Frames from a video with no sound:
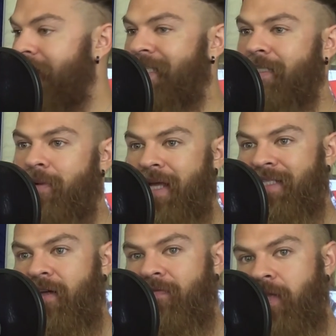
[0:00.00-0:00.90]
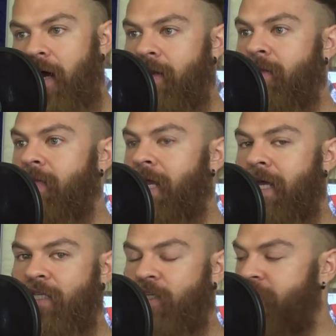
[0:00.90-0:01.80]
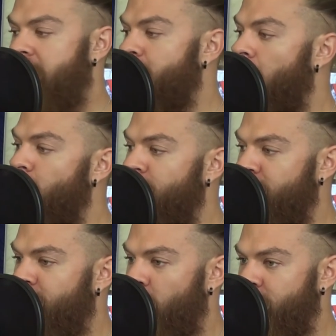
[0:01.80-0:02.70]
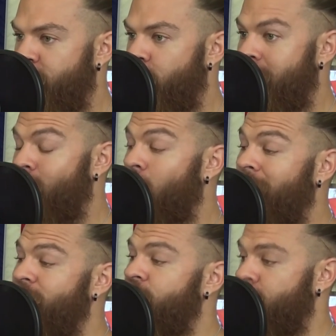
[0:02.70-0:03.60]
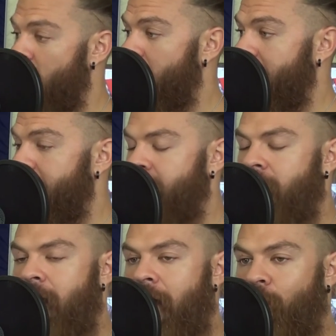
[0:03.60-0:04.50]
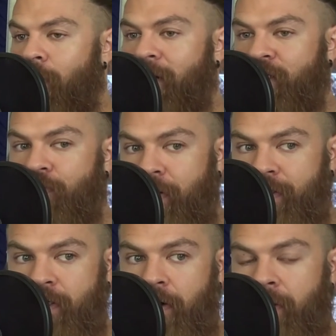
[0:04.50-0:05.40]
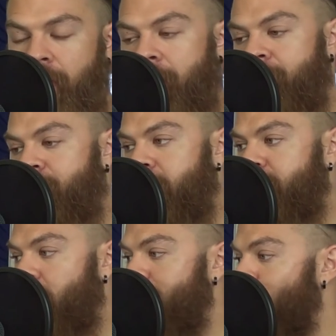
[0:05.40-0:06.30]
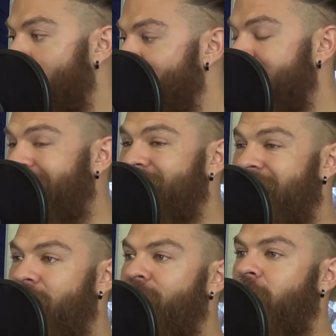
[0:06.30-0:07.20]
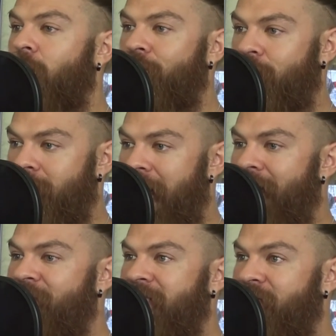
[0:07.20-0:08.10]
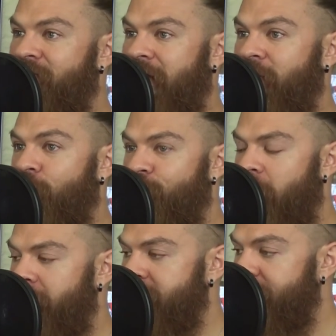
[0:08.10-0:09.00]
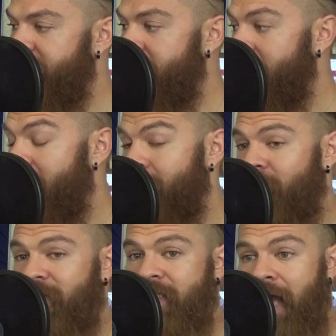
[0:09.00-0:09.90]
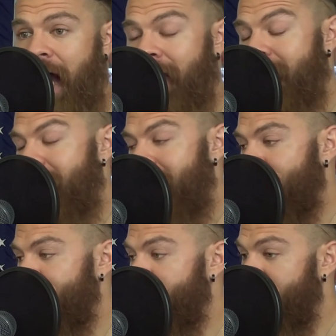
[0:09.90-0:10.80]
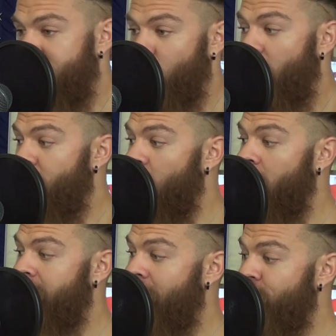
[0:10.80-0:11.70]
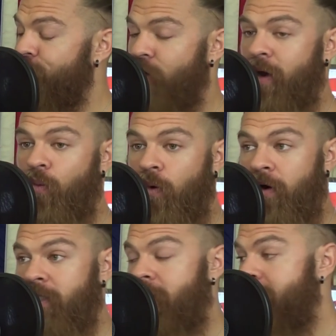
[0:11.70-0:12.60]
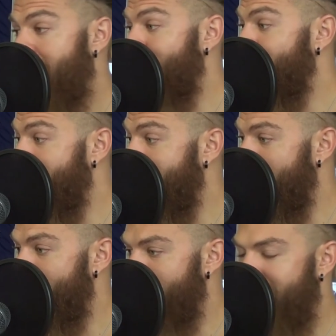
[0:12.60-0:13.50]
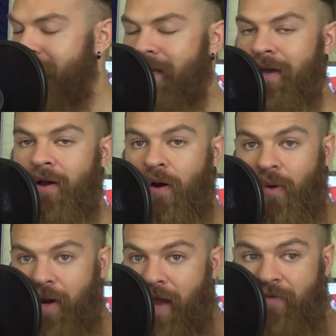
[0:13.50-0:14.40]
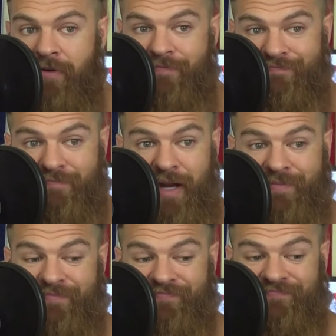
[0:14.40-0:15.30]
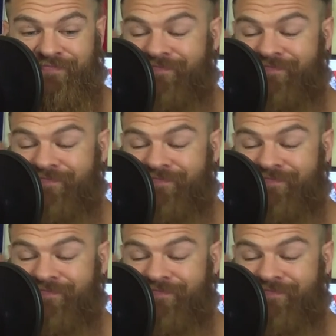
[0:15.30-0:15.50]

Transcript: get some of that stuff done than it is just to keep on moving forward and doing what I'm strong at and what my strengths are. So it's one thing if it's interfering with your life and it's affecting your productivity, but if it's not, it could just be just the way you are and how your brain works. And yeah, you can get a maid or whatever, but